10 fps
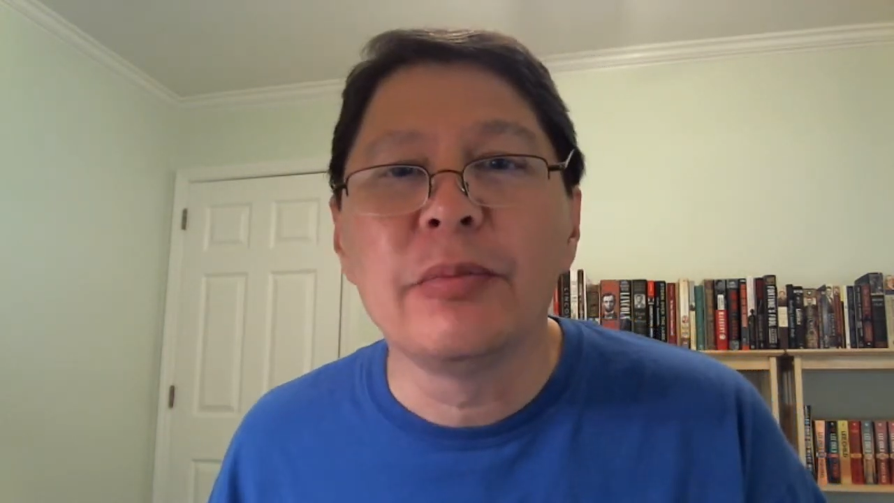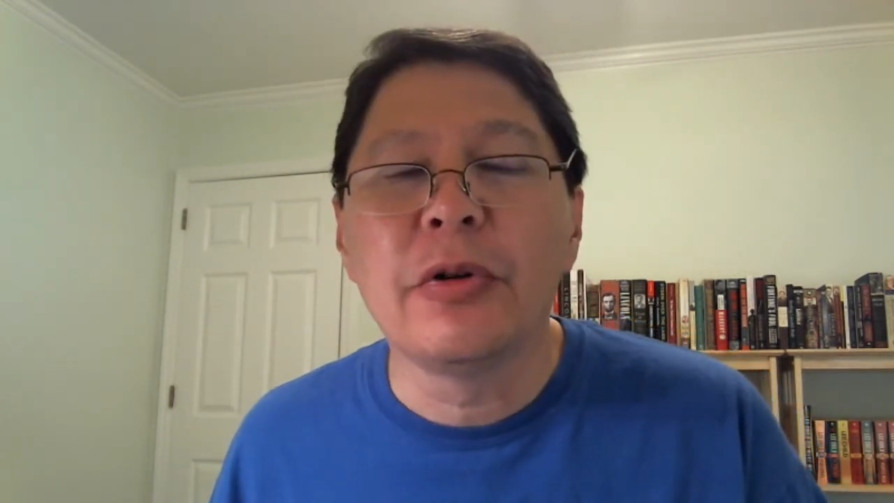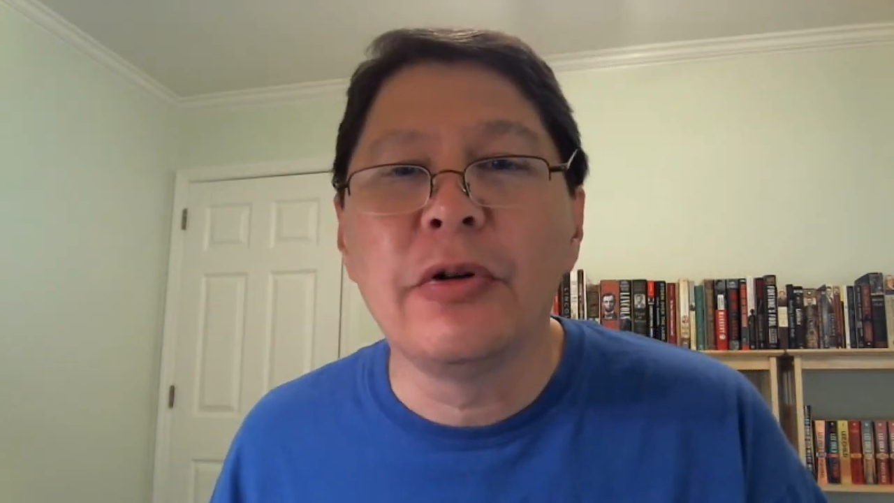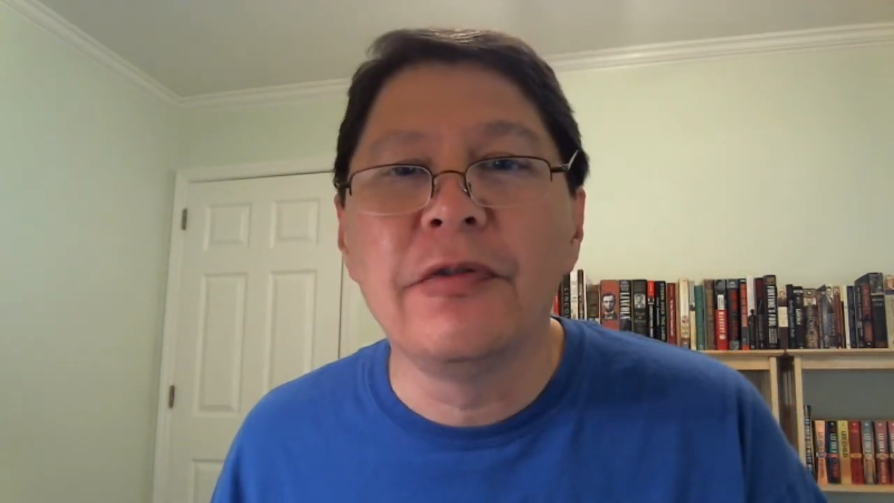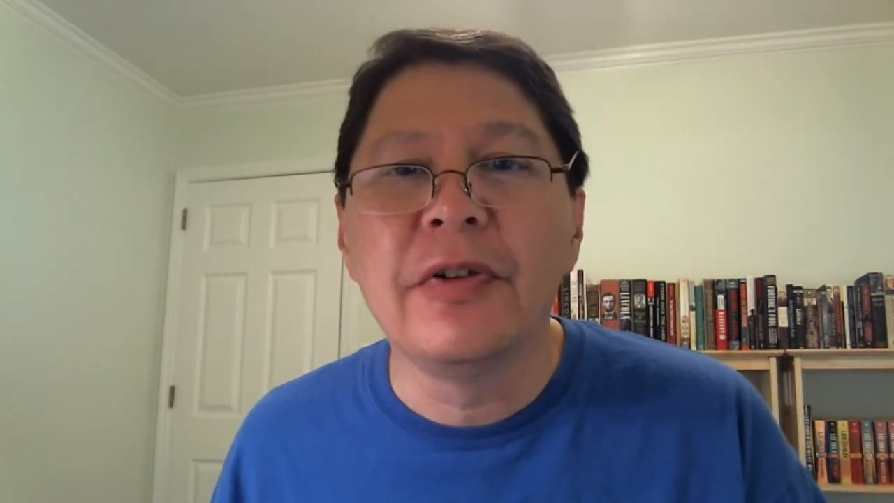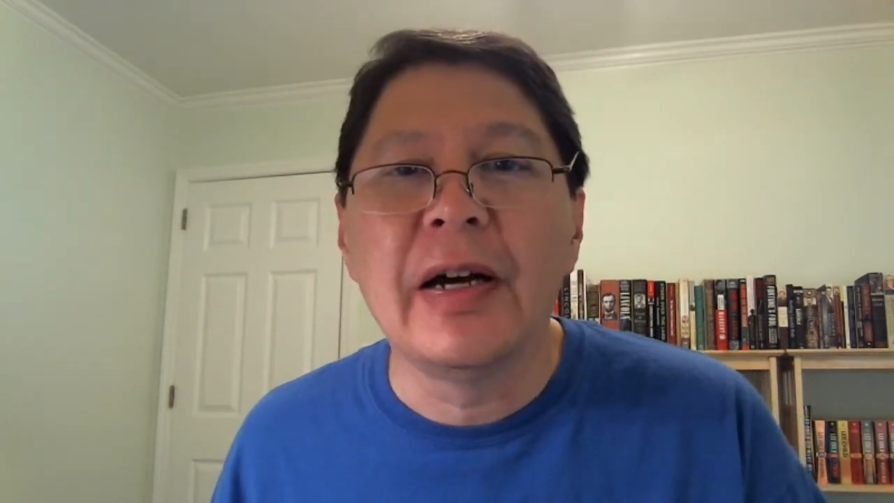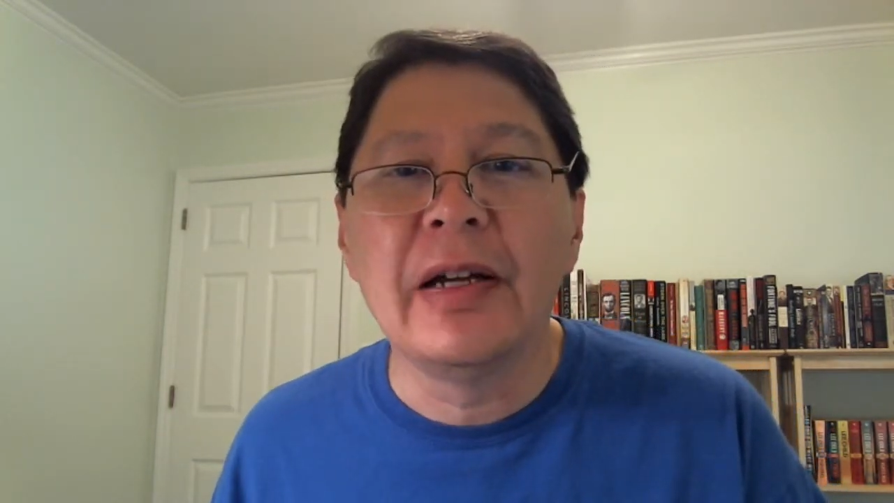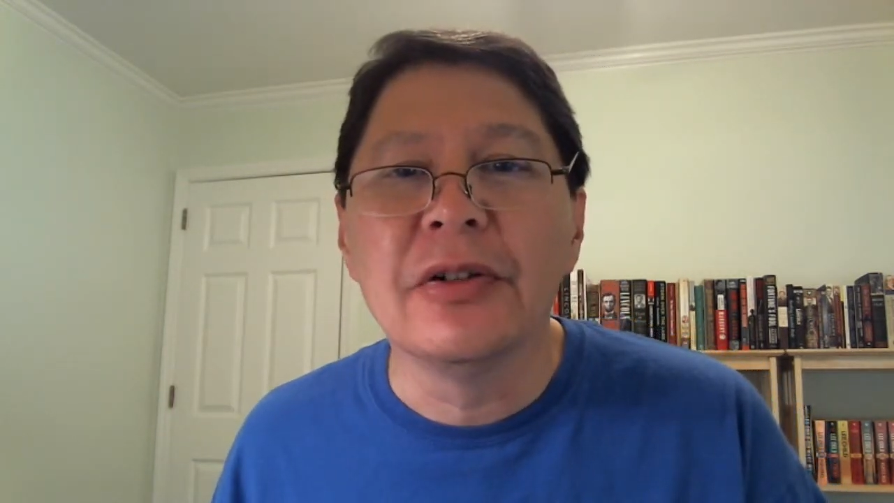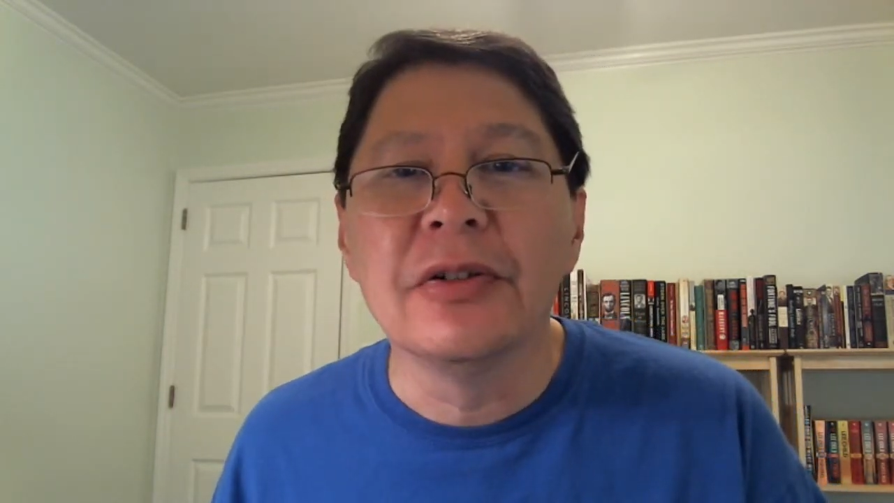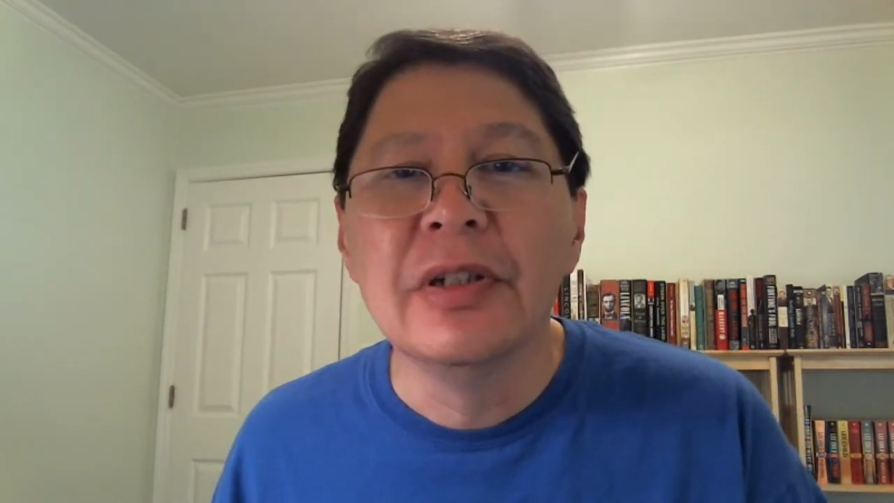
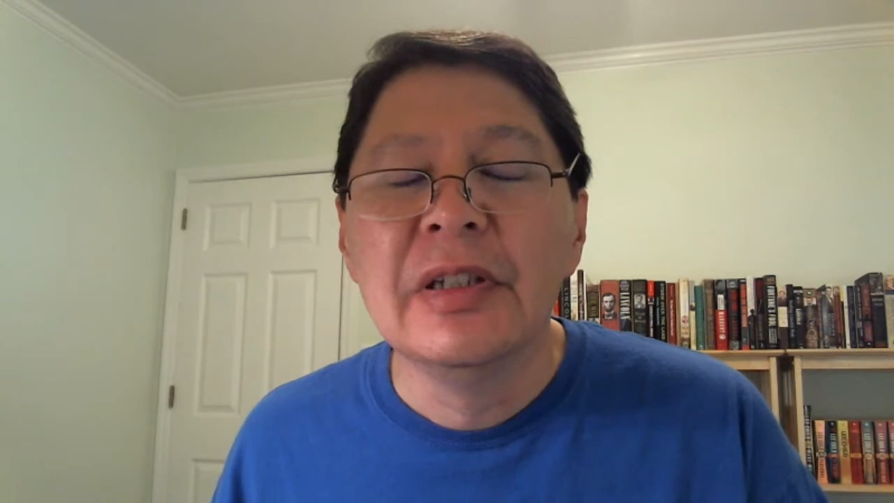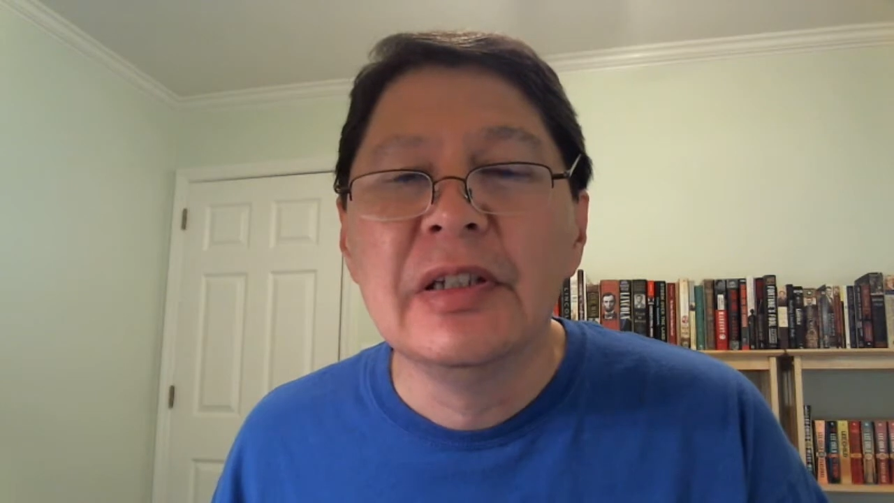profile.